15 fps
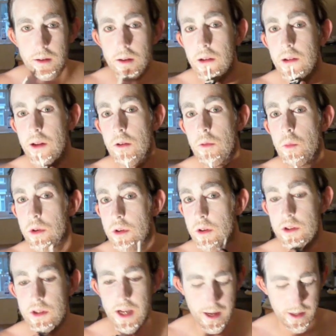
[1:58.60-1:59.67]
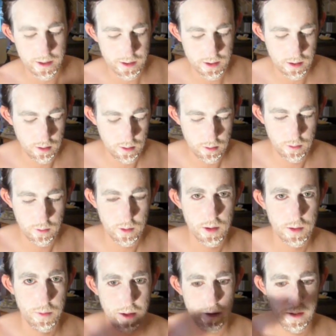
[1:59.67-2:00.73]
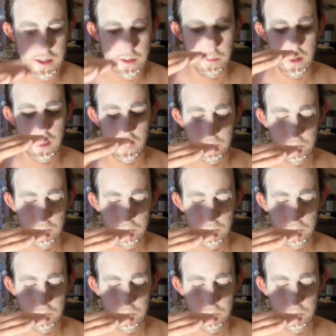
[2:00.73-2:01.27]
a little wooden chest about this big.